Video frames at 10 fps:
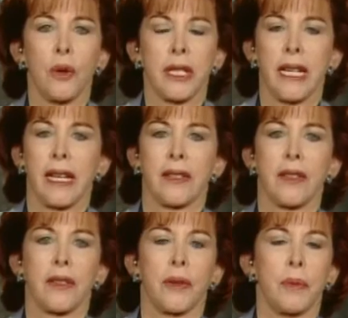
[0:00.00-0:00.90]
lower
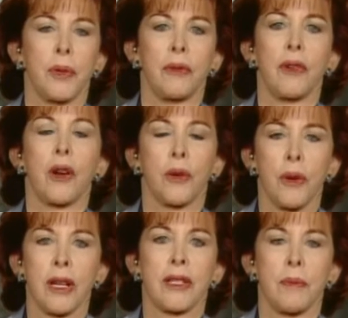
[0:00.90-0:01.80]
taxes are a boon
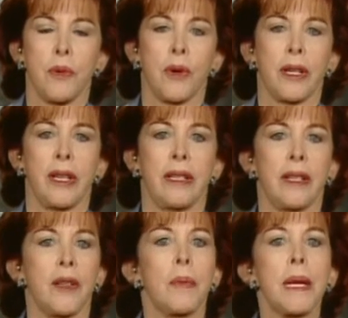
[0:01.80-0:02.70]
across the board,
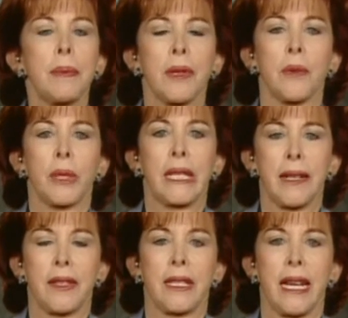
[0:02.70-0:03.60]
and the people that would
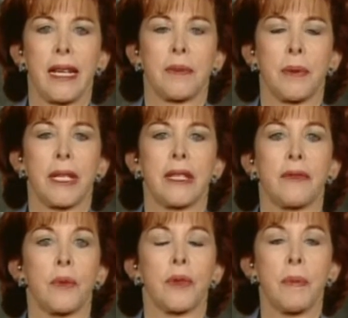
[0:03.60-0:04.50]
get the tax breaks
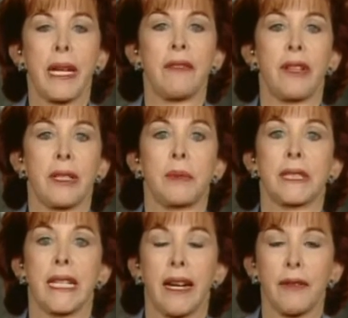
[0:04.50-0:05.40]
if it were made available
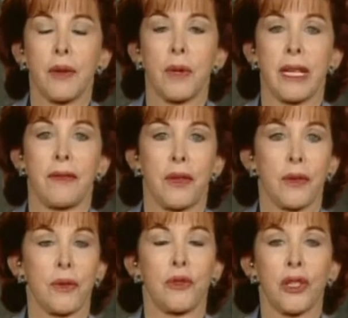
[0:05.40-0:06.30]
to everyone, even
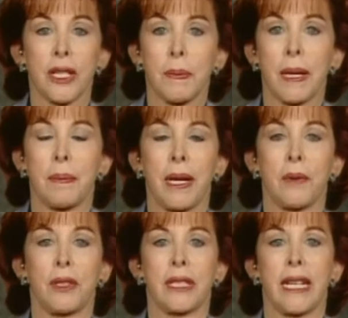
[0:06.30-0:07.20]
those who just pay
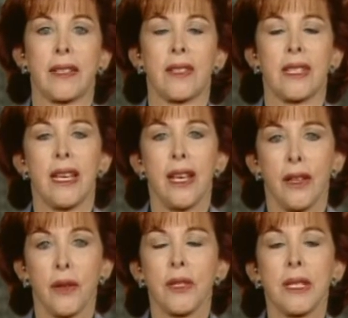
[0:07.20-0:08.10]
payroll taxes,
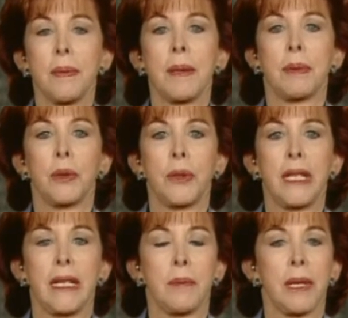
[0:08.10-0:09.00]
those are the people who
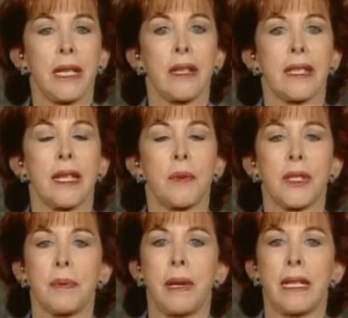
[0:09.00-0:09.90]
need it because they
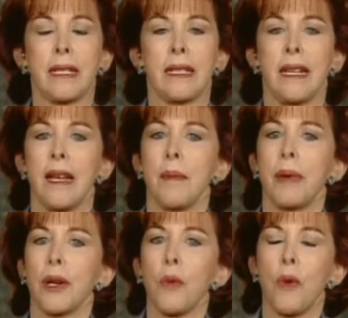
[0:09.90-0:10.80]
will spend it.
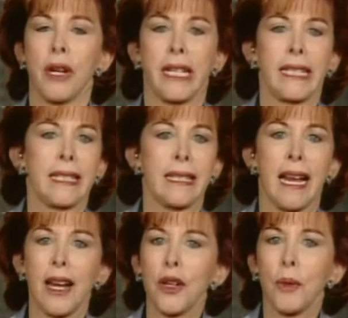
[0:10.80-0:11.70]
But a warning, it's
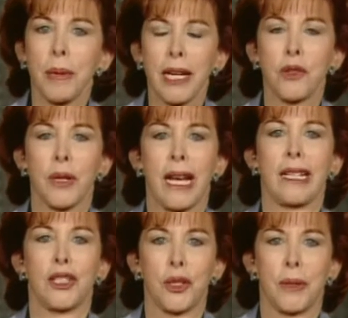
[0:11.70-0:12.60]
not your
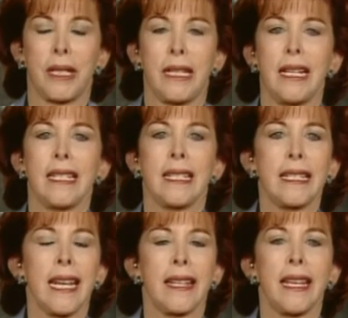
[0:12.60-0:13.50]
patriotic duty to
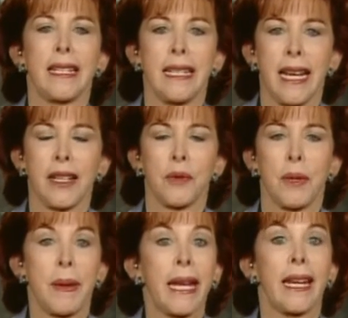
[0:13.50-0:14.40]
take that tax
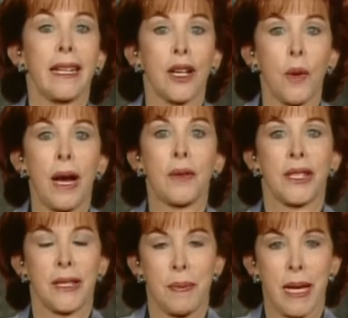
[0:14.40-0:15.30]
rebate and go out
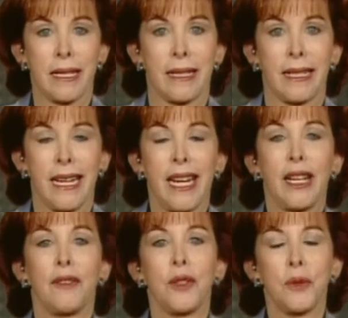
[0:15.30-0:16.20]
and spend it.
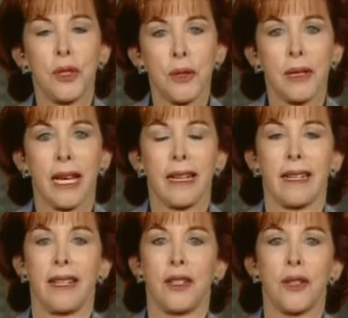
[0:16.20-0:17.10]
If you do get
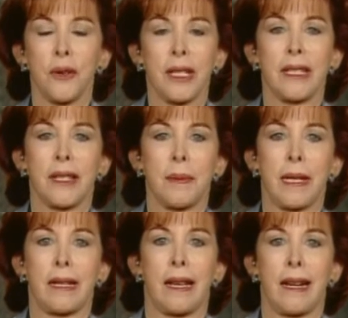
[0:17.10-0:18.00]
it and you don't need to
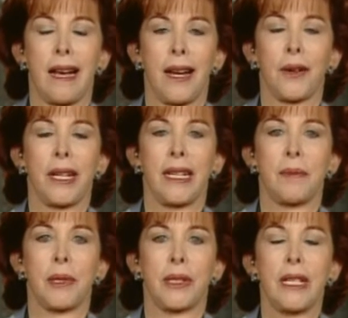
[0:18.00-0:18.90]
spend it on a higher
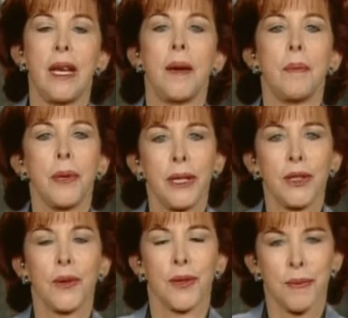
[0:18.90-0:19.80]
heating bill, put
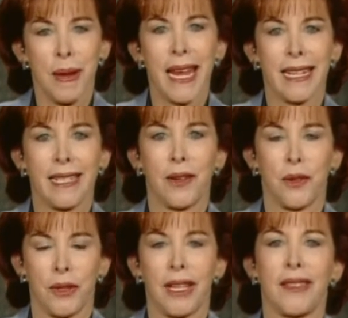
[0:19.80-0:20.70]
it towards paying
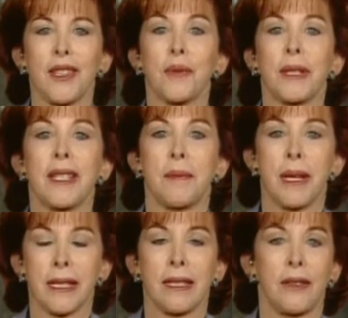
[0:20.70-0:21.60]
down your debt. That's really the
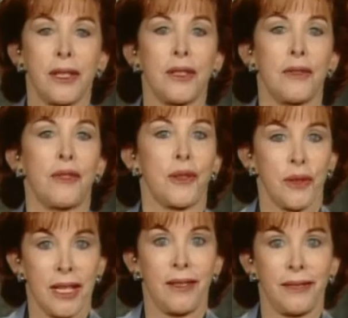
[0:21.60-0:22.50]
best thing you can do for
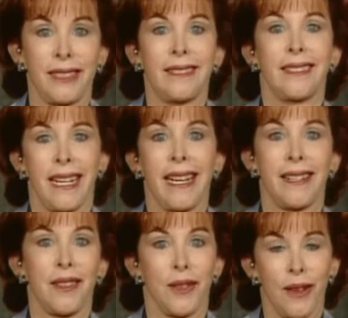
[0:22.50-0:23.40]
yourself
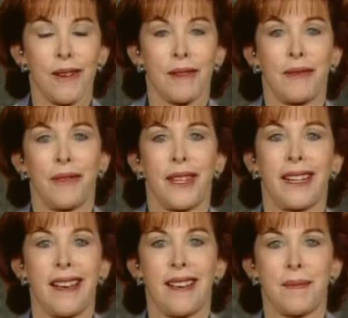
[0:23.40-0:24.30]
and, in the long run, for the
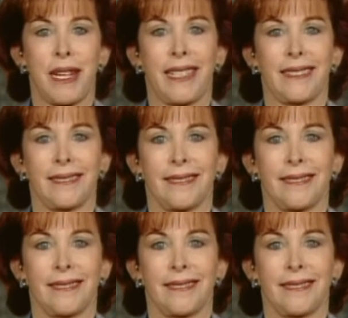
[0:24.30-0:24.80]
economy.